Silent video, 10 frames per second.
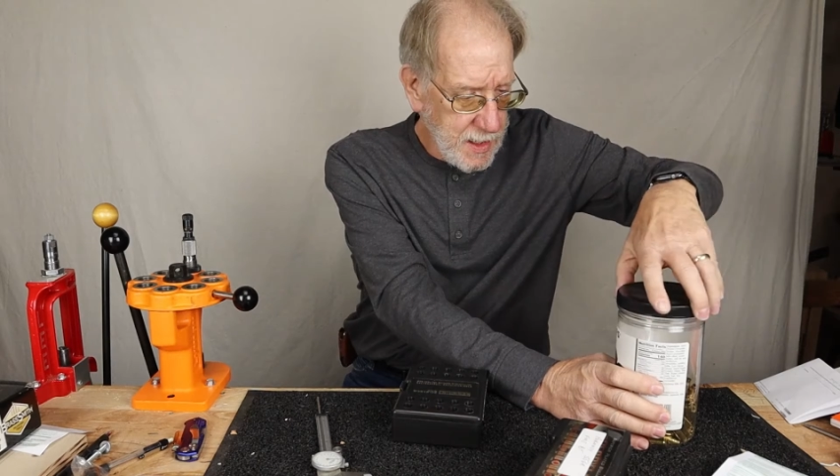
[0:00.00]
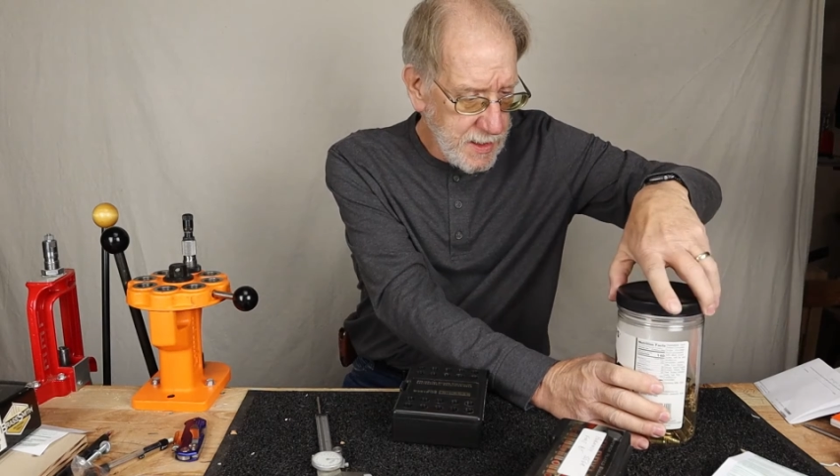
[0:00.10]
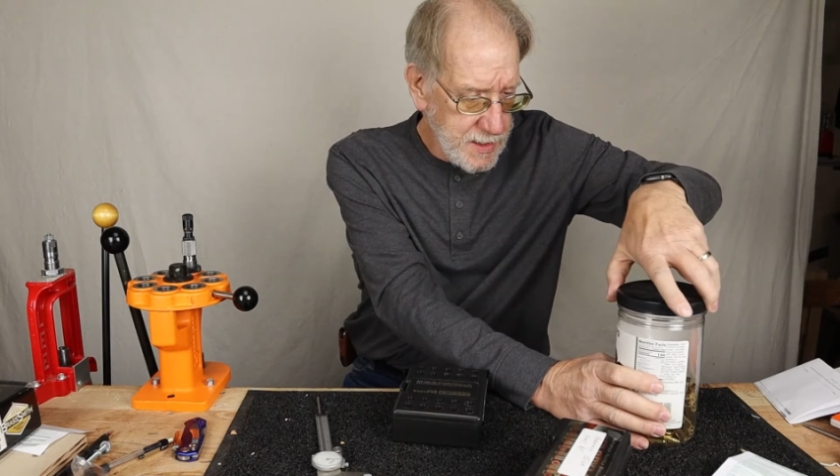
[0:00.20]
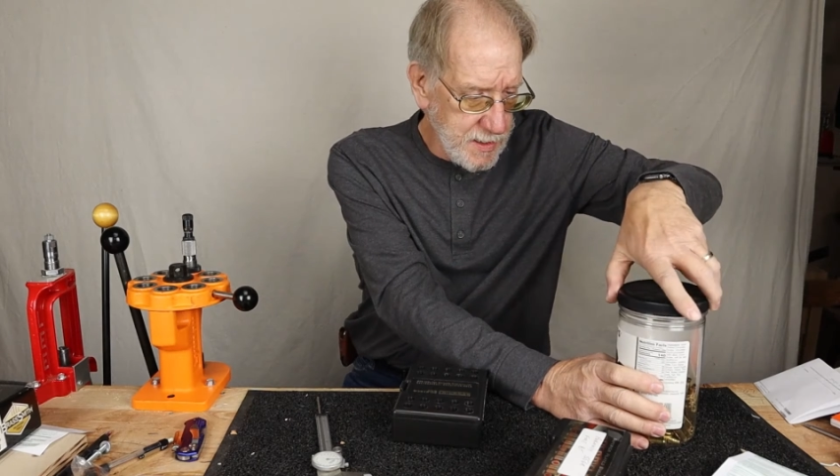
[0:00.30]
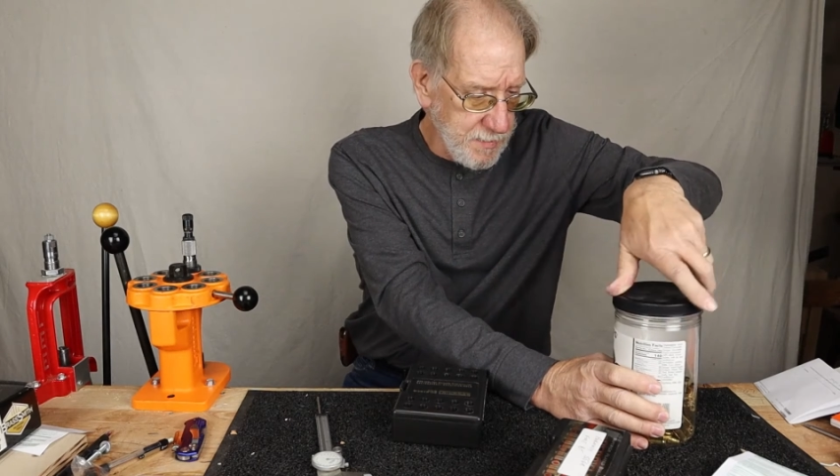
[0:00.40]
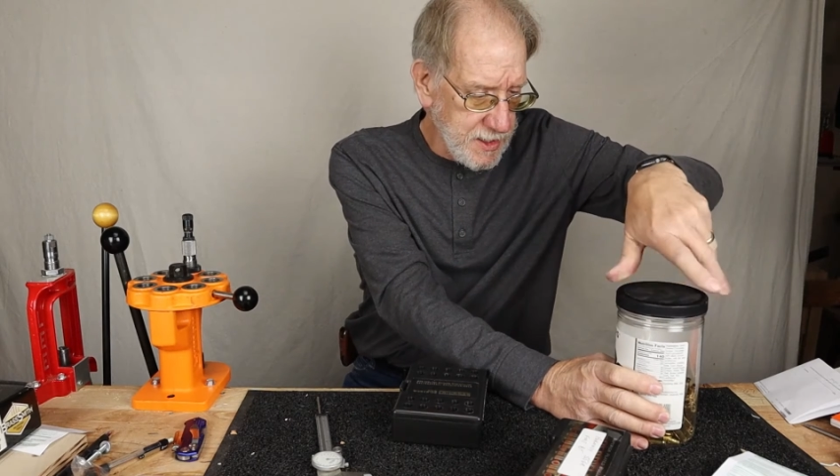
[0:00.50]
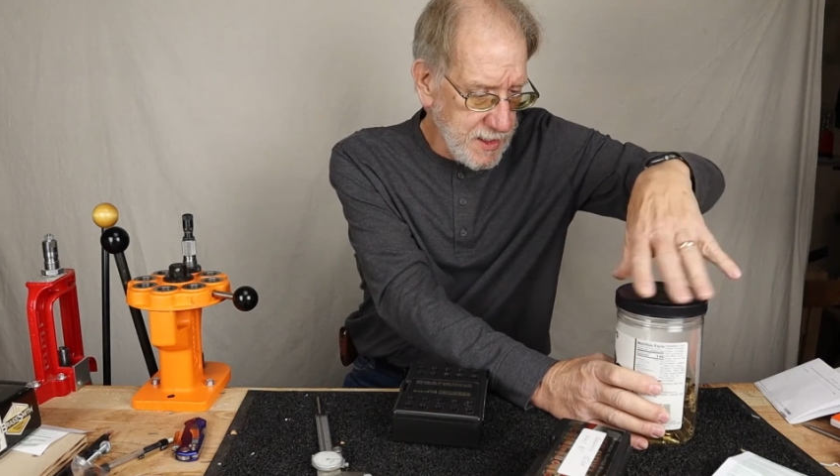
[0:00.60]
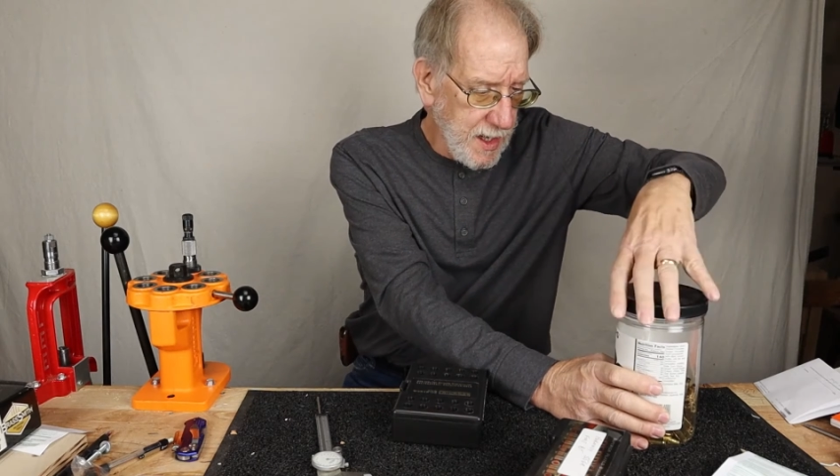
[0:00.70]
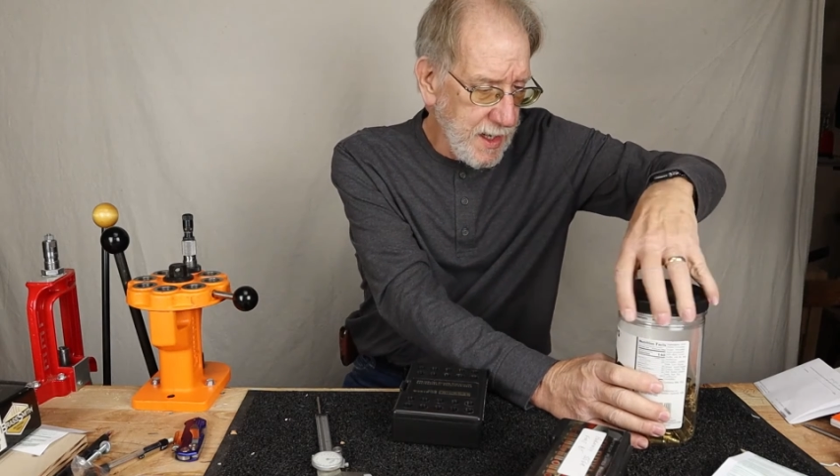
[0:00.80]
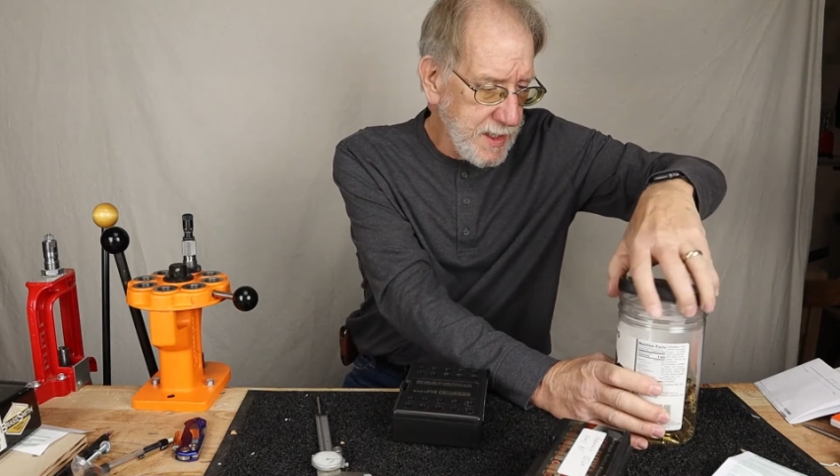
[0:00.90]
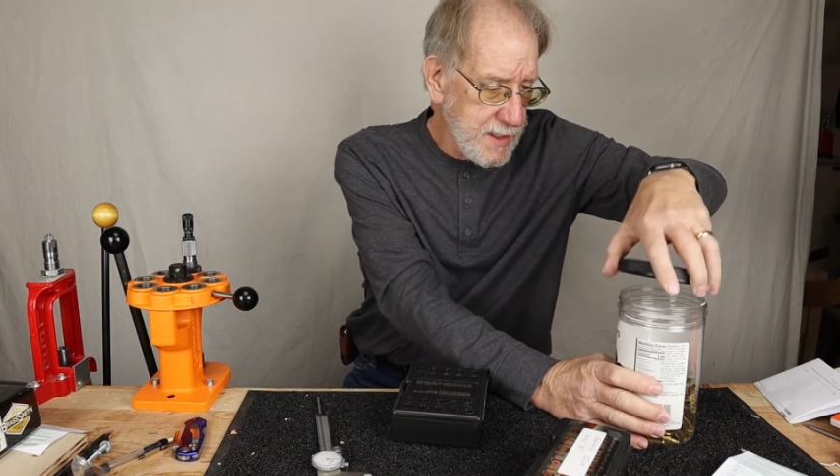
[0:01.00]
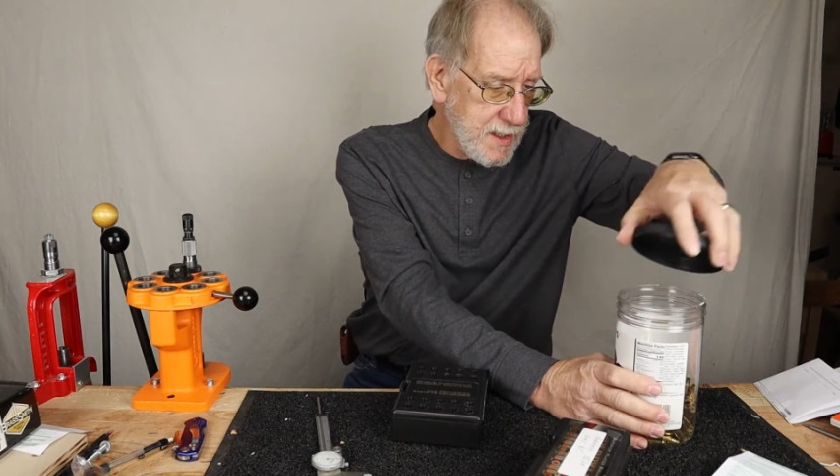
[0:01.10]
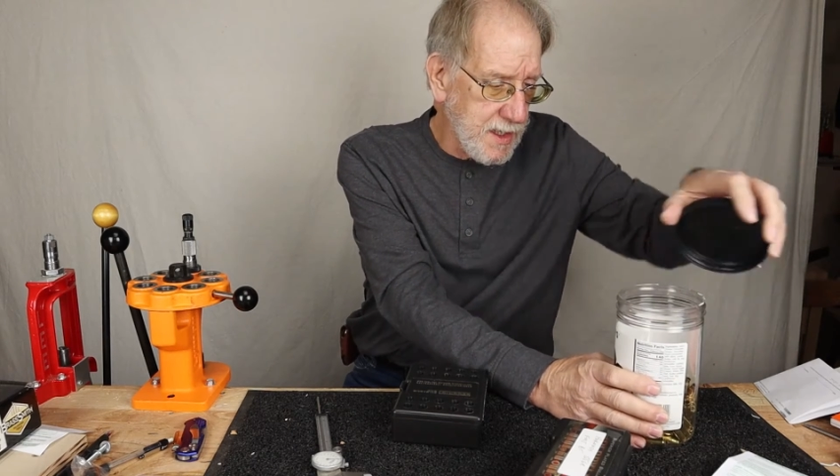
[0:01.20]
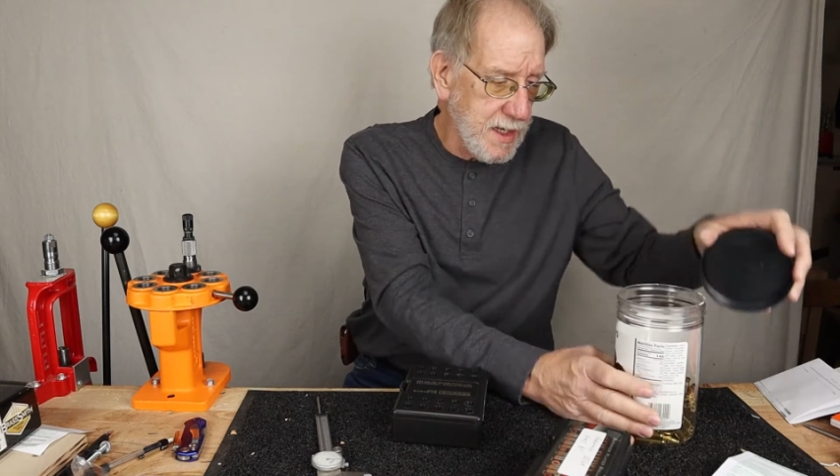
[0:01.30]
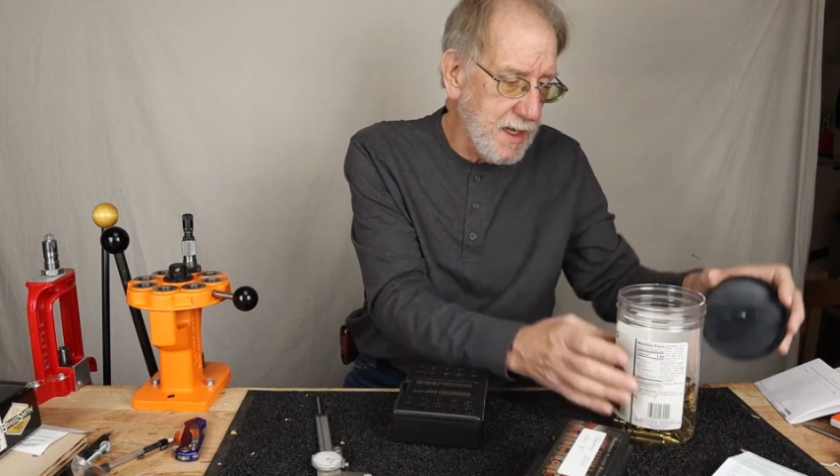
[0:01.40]

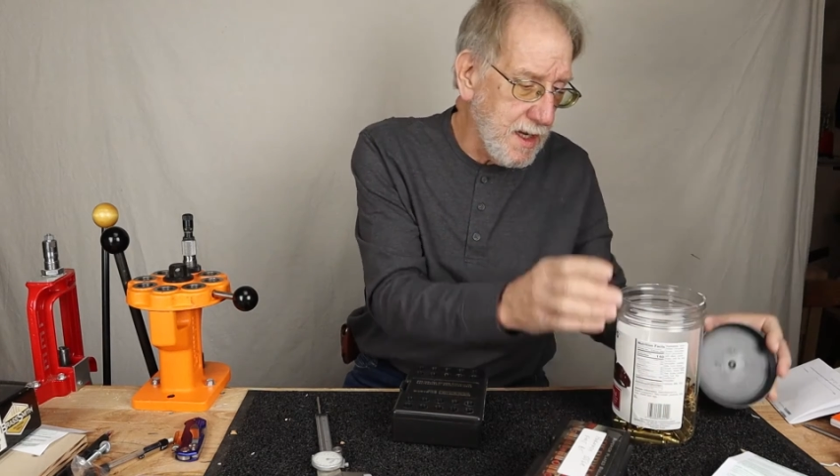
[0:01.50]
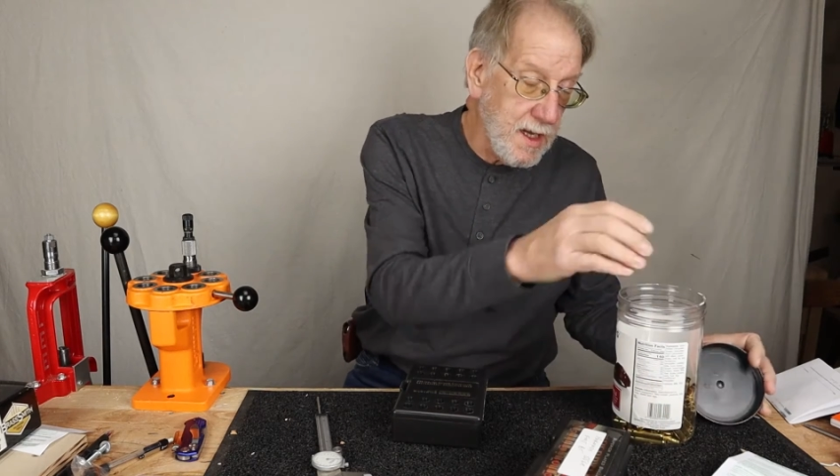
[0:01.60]
sized and